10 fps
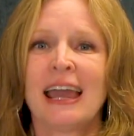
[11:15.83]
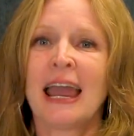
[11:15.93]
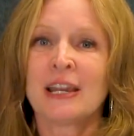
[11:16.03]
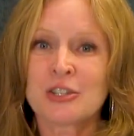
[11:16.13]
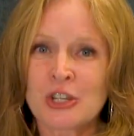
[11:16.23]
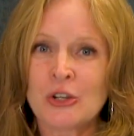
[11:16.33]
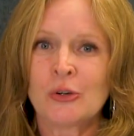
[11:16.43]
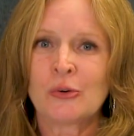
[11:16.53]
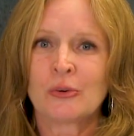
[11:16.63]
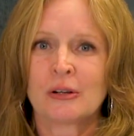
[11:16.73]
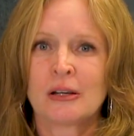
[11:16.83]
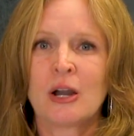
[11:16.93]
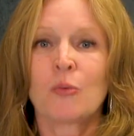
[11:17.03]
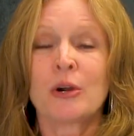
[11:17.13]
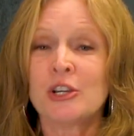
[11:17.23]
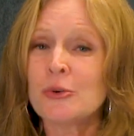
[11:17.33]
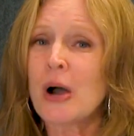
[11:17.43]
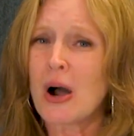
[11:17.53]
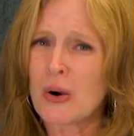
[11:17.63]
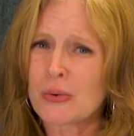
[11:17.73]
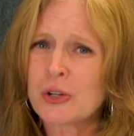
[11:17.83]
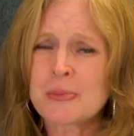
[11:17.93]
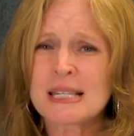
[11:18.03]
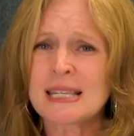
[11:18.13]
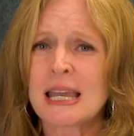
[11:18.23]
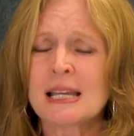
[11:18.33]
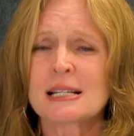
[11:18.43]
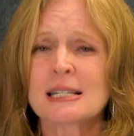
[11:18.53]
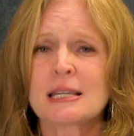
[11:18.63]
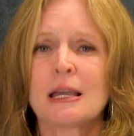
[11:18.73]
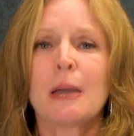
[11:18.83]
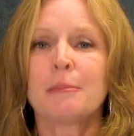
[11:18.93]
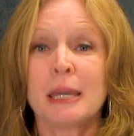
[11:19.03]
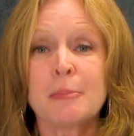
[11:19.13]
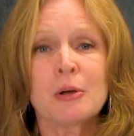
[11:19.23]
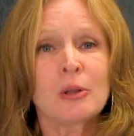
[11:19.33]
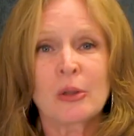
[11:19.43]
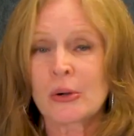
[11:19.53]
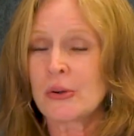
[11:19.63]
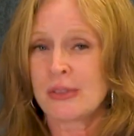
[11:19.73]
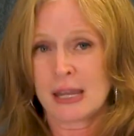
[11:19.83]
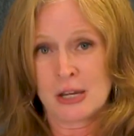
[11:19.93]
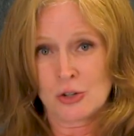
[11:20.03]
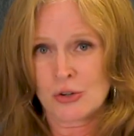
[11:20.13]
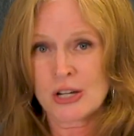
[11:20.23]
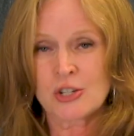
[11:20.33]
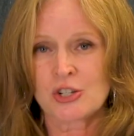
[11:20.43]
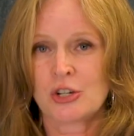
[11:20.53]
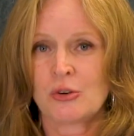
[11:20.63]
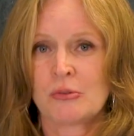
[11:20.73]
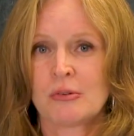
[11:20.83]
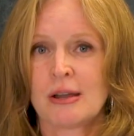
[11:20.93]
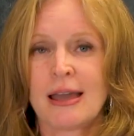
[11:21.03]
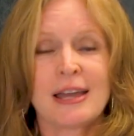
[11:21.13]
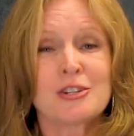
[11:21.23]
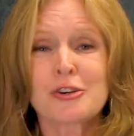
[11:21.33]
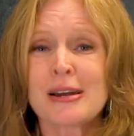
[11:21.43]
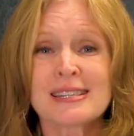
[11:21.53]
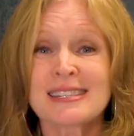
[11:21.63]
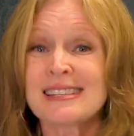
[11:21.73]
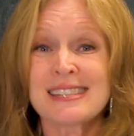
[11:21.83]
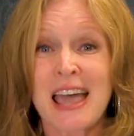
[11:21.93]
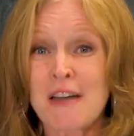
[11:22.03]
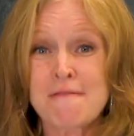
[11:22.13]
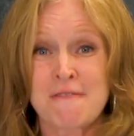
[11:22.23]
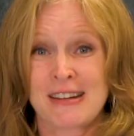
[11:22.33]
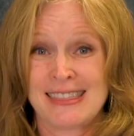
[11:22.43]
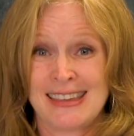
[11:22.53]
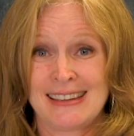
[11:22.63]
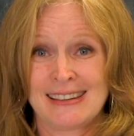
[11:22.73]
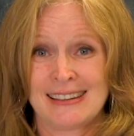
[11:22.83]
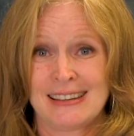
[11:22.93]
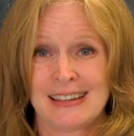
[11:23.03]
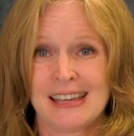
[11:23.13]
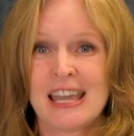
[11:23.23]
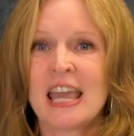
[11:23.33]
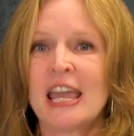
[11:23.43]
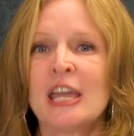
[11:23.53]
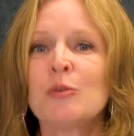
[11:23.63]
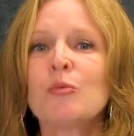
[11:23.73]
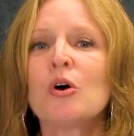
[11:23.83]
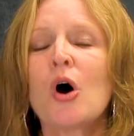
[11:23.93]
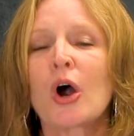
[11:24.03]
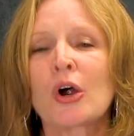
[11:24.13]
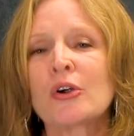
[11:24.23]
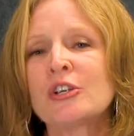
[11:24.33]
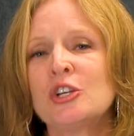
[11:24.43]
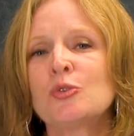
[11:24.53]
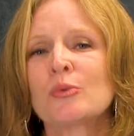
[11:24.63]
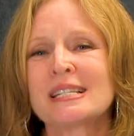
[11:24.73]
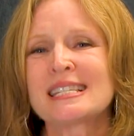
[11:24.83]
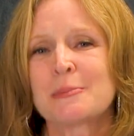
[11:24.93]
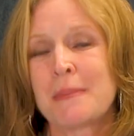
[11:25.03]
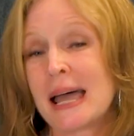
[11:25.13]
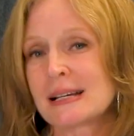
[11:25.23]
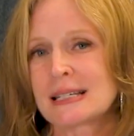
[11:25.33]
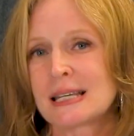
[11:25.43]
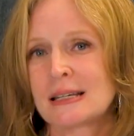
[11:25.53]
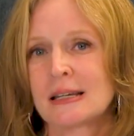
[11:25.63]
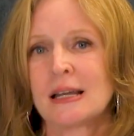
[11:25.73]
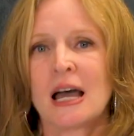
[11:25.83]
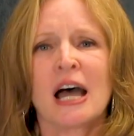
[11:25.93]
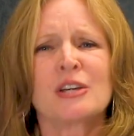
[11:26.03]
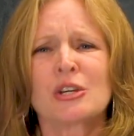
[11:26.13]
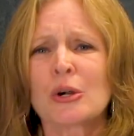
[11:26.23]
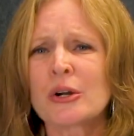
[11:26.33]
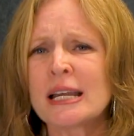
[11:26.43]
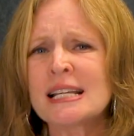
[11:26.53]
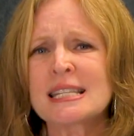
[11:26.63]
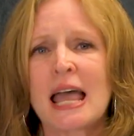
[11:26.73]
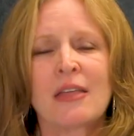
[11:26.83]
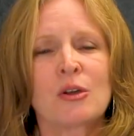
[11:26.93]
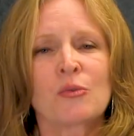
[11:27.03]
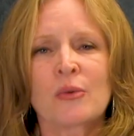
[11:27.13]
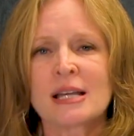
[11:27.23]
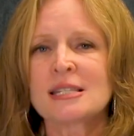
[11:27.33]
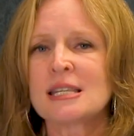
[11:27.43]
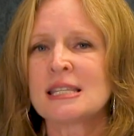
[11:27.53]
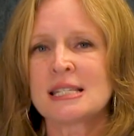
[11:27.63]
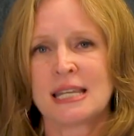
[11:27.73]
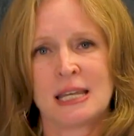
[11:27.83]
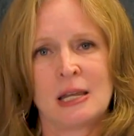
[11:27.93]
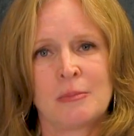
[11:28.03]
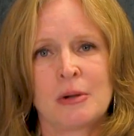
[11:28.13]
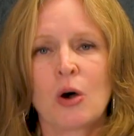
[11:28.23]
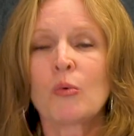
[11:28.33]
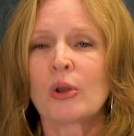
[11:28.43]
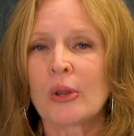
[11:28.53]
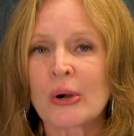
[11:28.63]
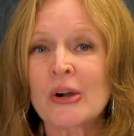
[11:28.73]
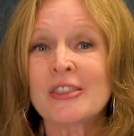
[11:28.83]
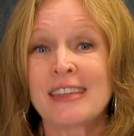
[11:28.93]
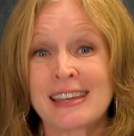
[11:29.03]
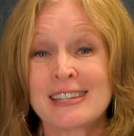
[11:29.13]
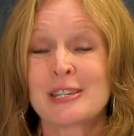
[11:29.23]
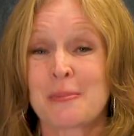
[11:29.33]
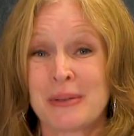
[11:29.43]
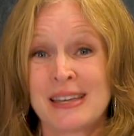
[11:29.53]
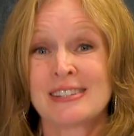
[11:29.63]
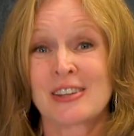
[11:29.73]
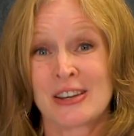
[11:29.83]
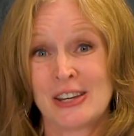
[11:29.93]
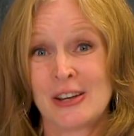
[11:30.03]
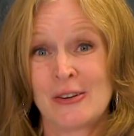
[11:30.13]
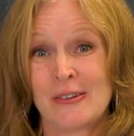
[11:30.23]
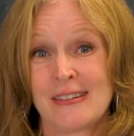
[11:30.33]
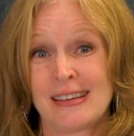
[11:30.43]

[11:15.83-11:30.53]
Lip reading: And two, when you own your mistakes, people learn they can trust you, and trust is everything. It will earn you respect. Attorneys and the rest of the team will learn they can depend on you.